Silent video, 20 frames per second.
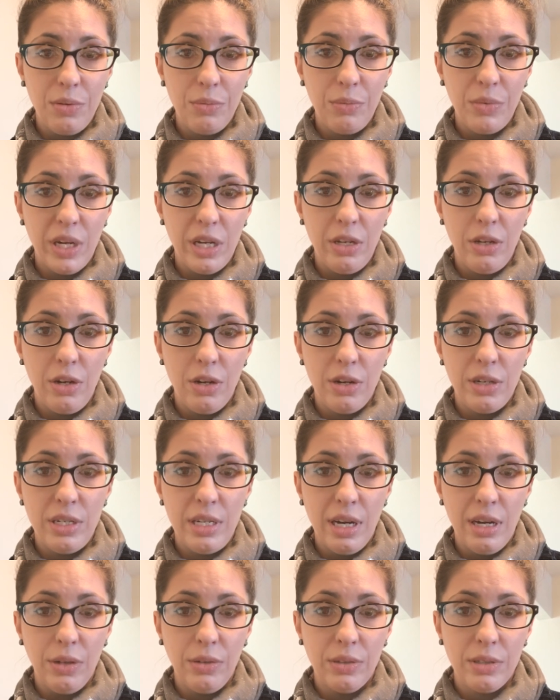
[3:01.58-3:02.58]
when you're
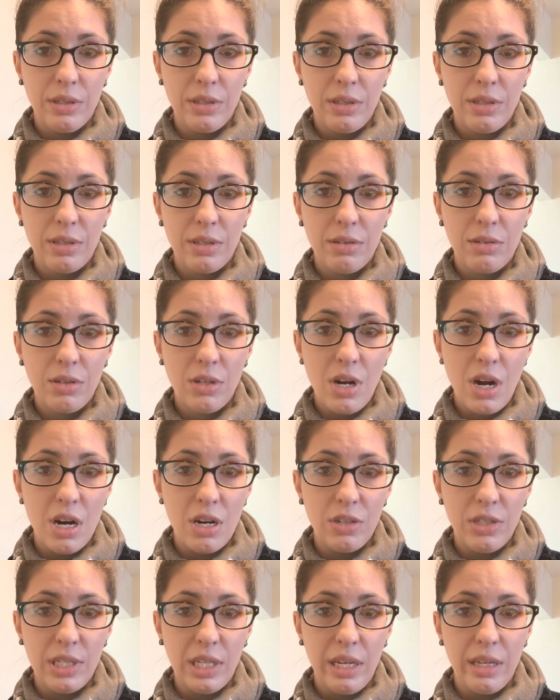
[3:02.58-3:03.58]
dealt
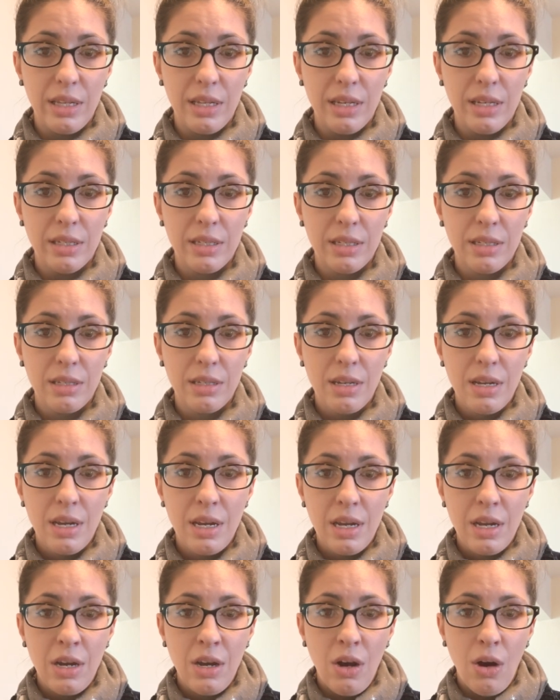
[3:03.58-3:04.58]
cards like this,
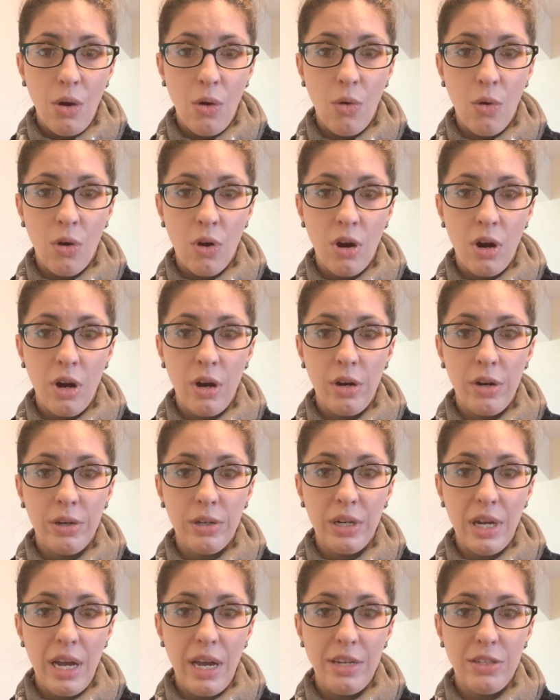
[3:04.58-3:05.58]

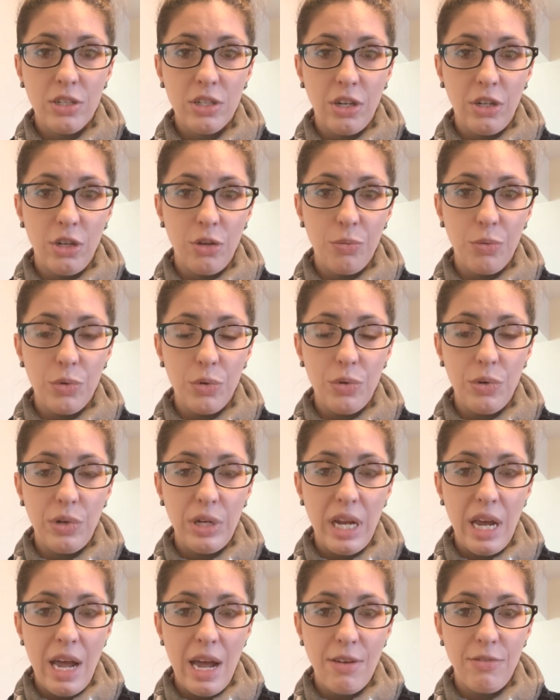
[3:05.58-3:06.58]
or it's going to
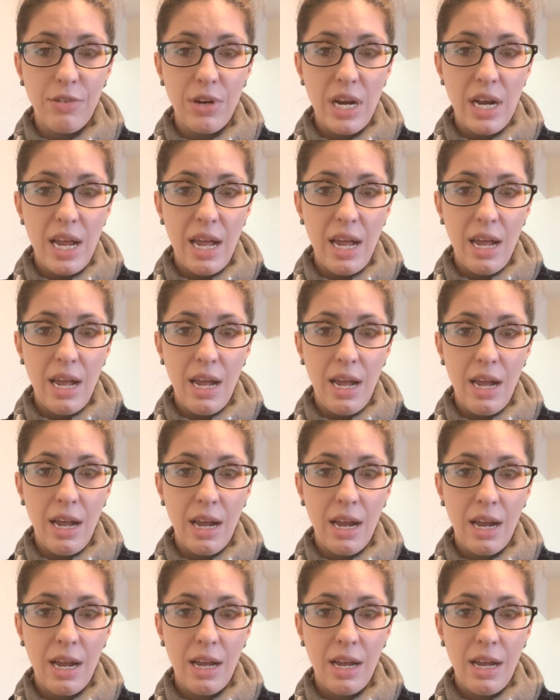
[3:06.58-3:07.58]
ruin every
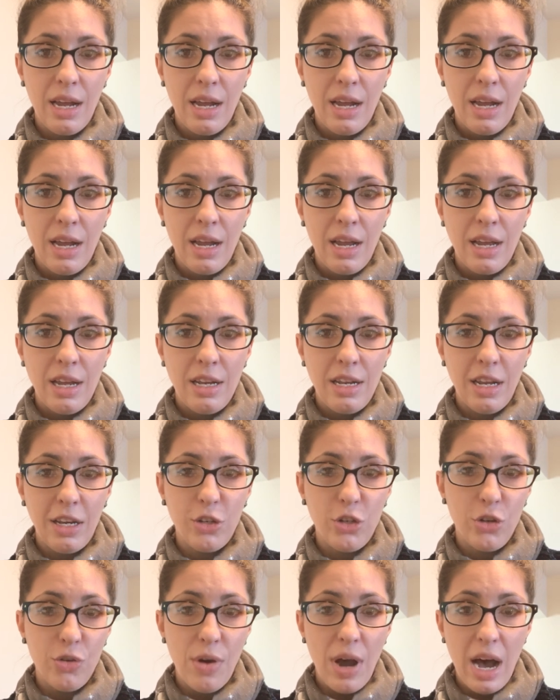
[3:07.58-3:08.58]
day
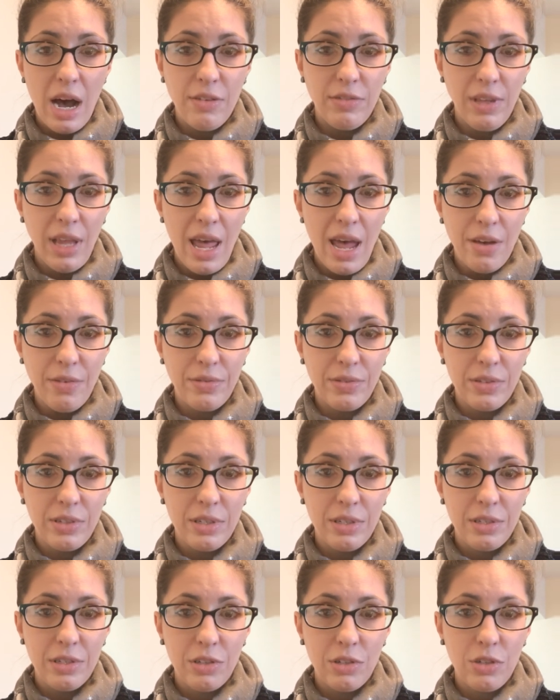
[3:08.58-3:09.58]
that you have left.
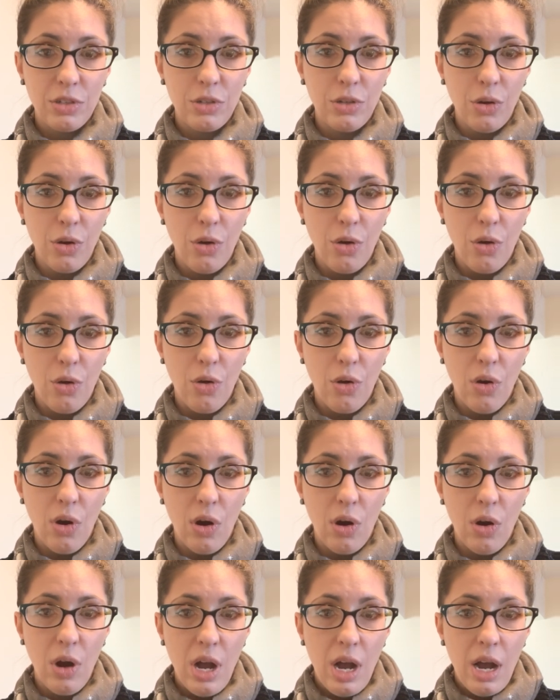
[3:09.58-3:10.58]

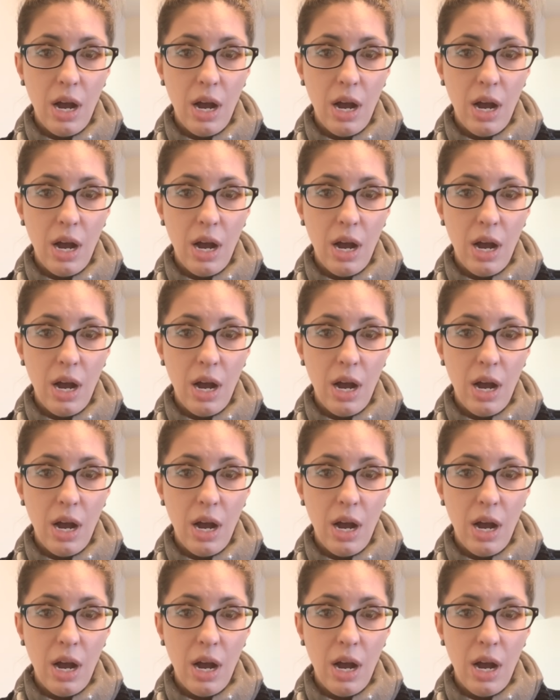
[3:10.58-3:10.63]
So